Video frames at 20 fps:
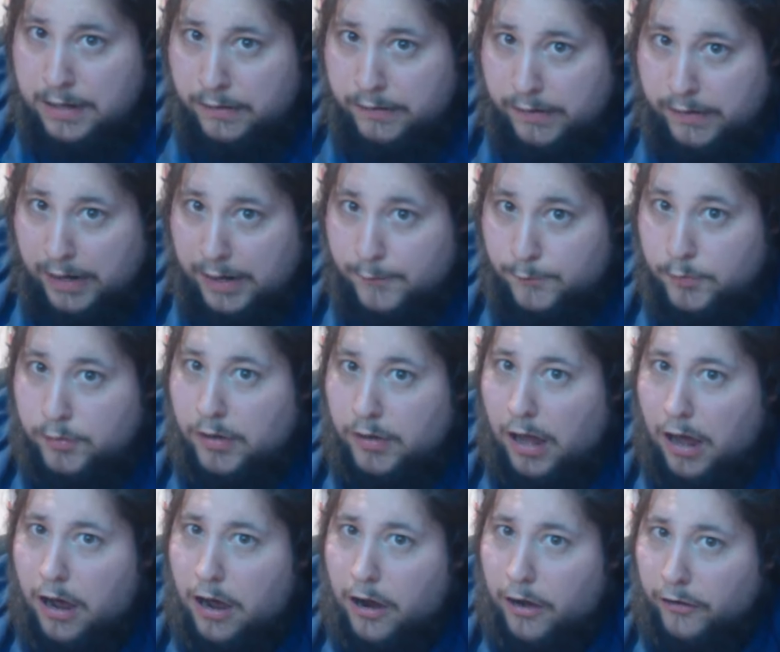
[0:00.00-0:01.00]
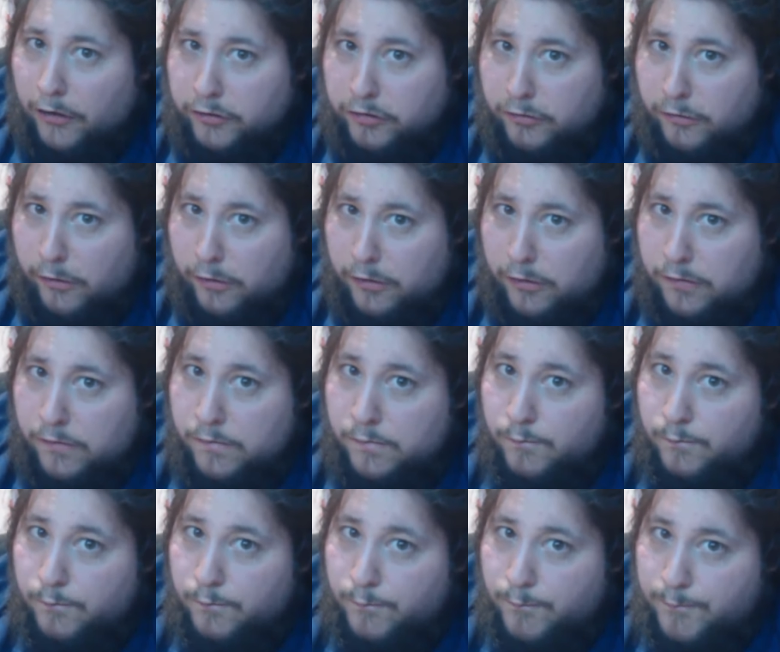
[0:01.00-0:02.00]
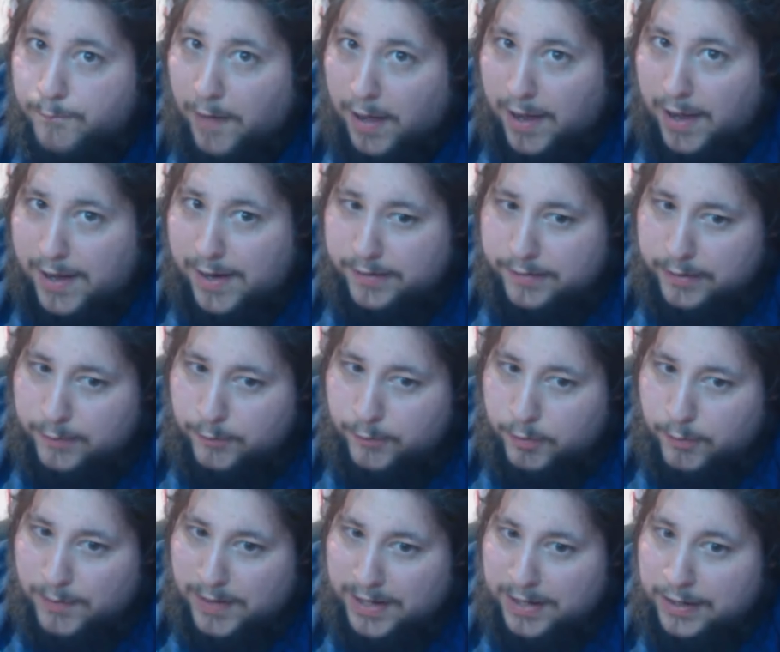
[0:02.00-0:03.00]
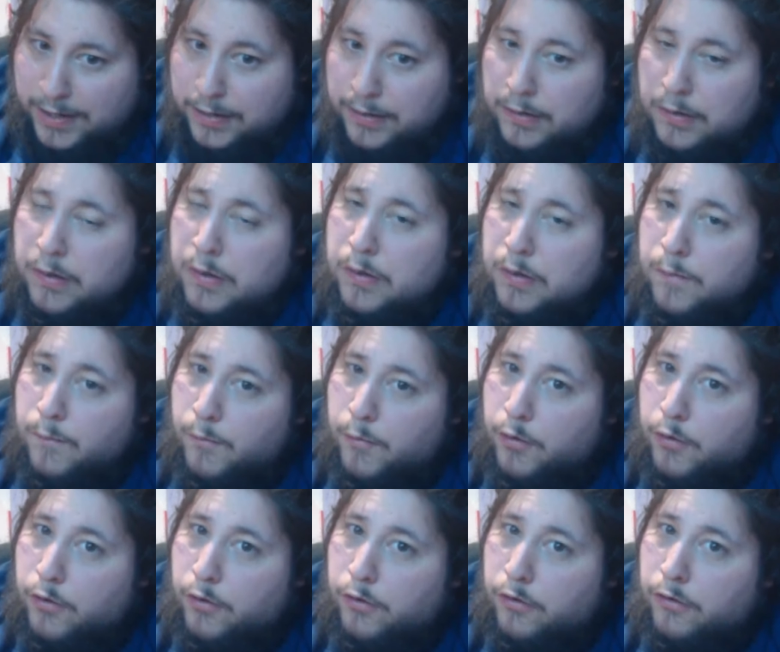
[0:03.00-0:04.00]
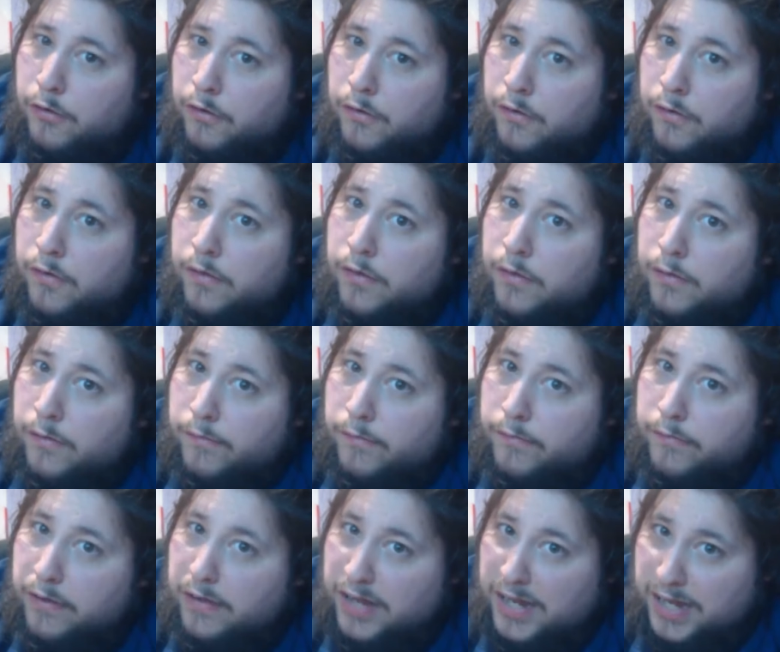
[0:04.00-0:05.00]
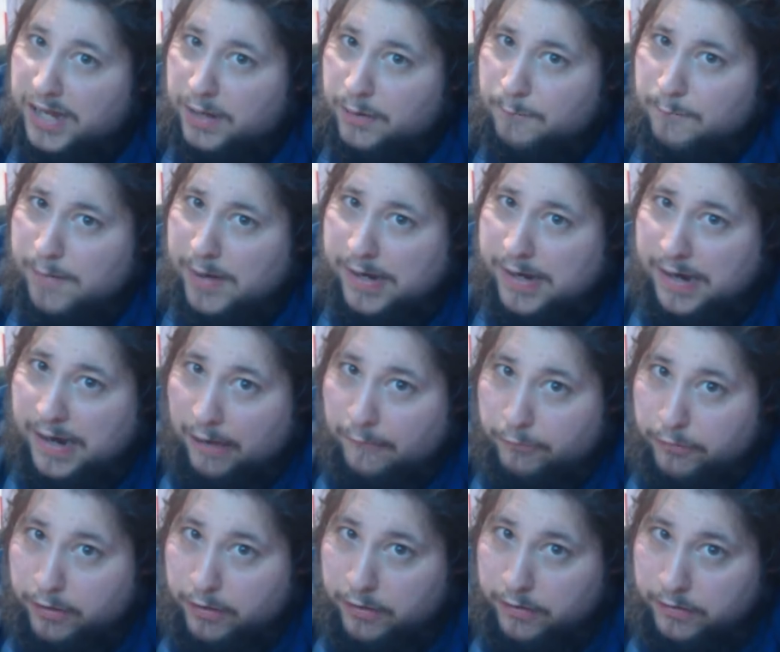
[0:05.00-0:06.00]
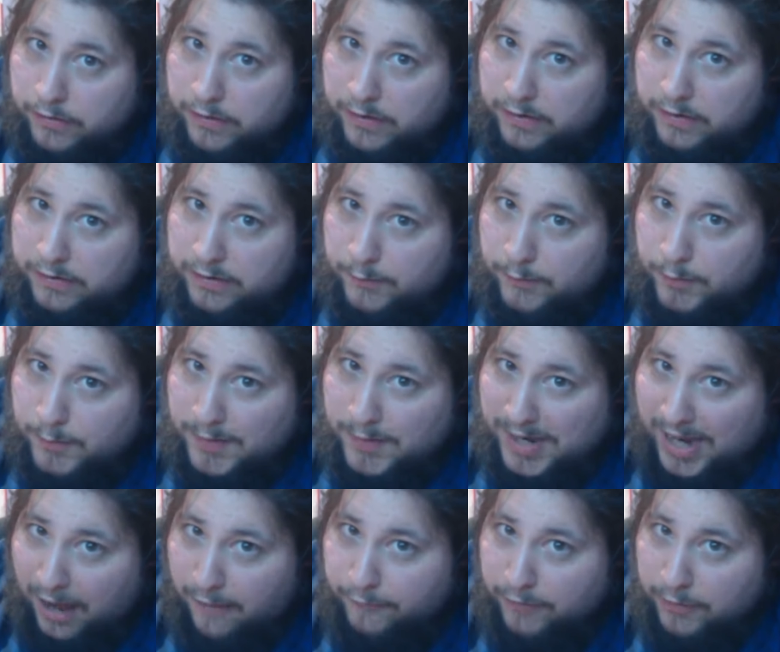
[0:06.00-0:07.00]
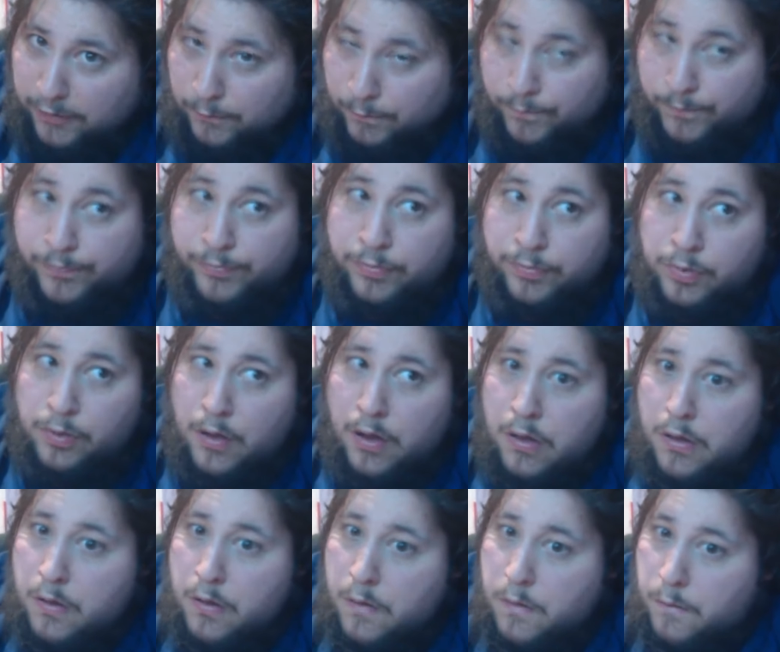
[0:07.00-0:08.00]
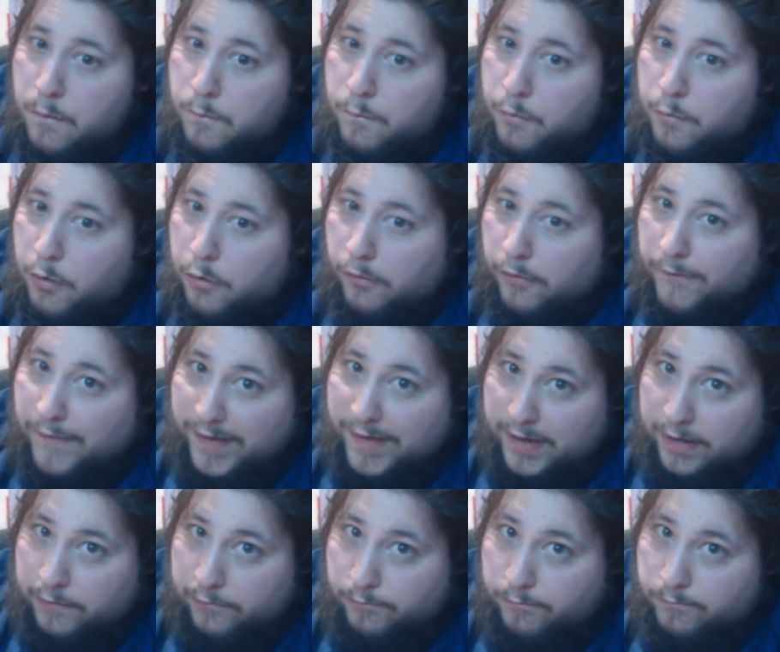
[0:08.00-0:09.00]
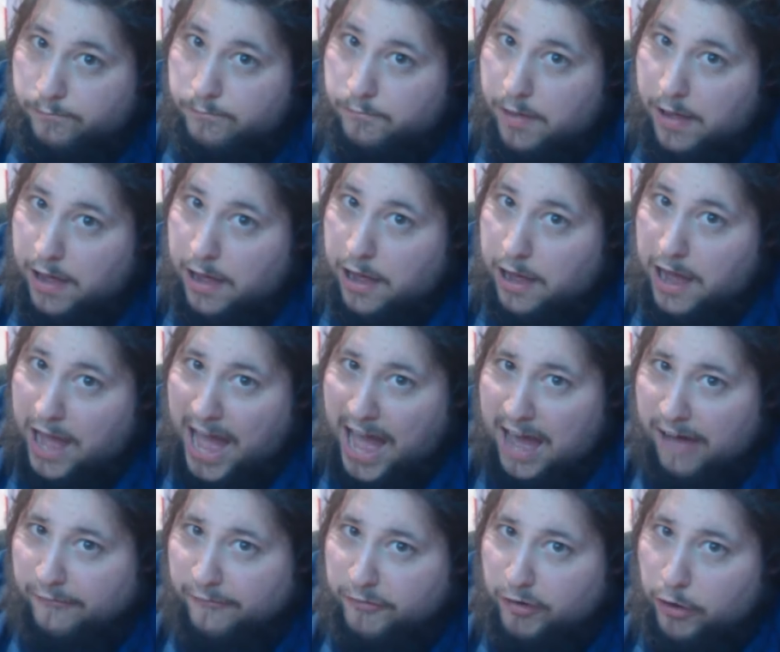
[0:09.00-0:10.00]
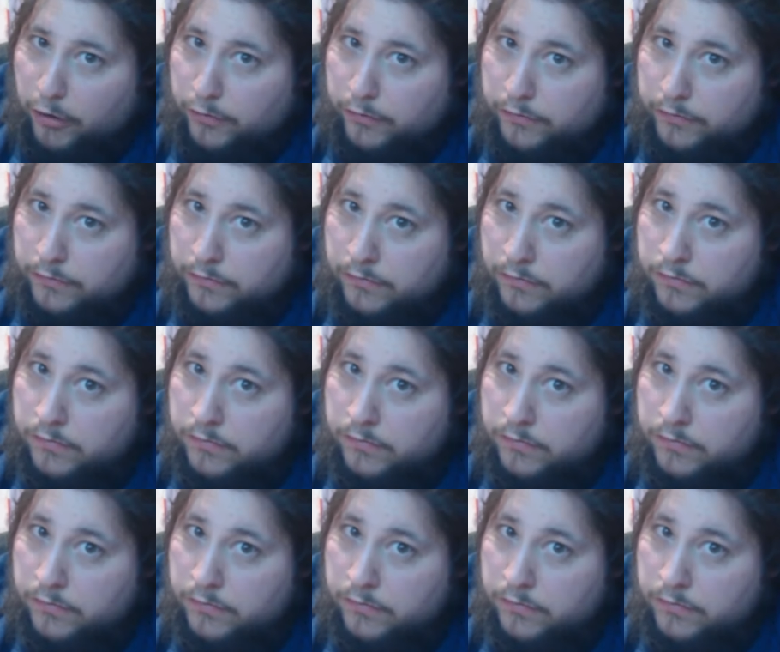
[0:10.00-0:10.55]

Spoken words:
teams are strong, but it seems to be more the Middle Africans that seem to be having more of the AFCON